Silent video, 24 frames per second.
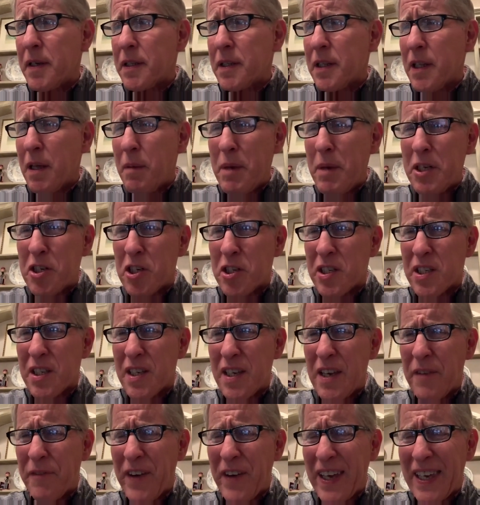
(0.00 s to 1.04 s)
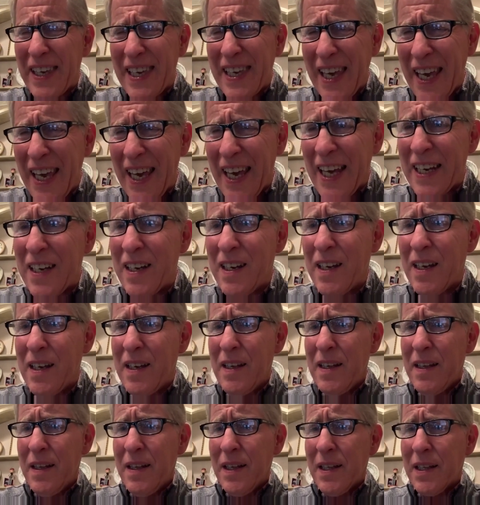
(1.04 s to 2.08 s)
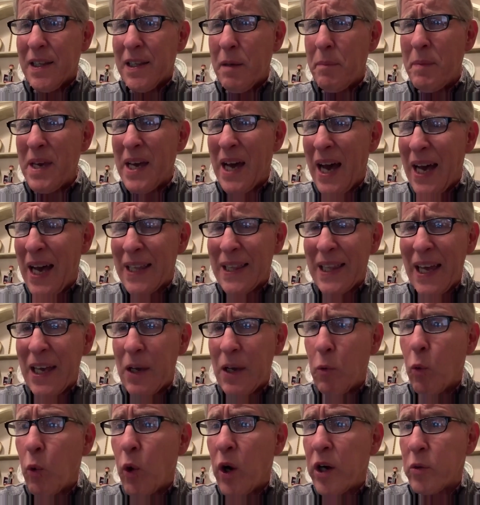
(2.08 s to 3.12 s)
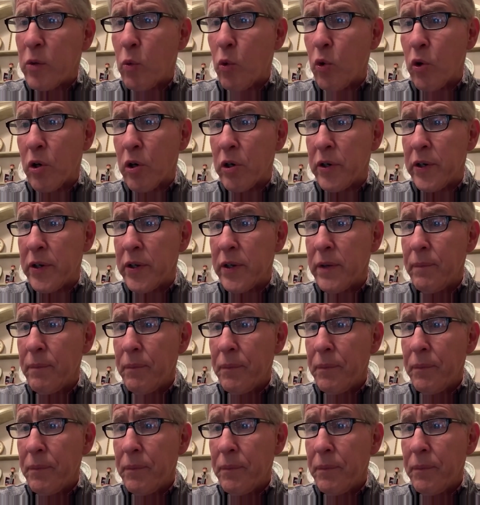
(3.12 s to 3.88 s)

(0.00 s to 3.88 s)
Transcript: Let me just, if I can, let me highlight one word,